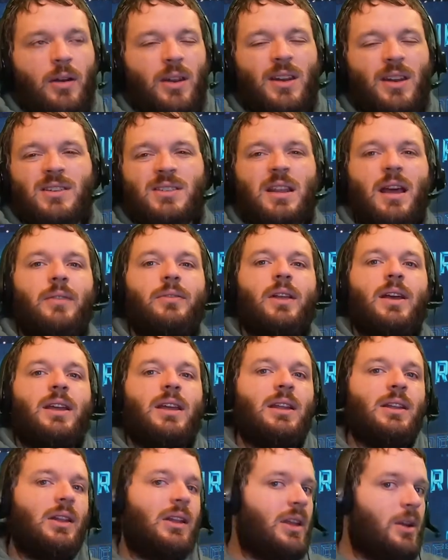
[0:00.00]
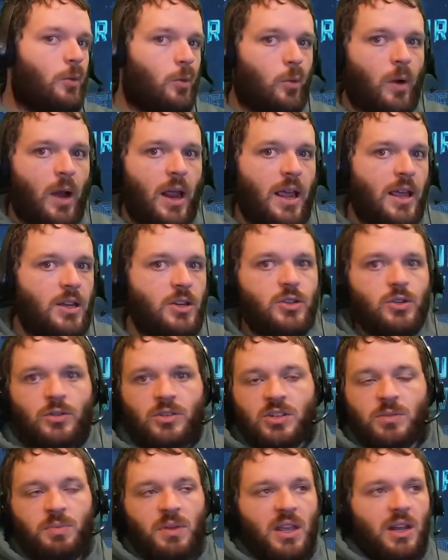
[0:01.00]
He doesn't have like elite range or
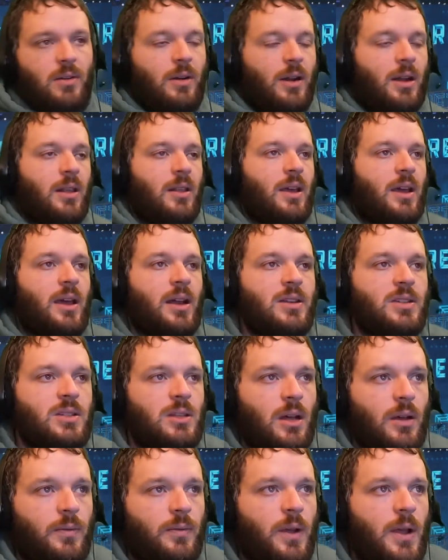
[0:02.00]
speed or any of that kind of stuff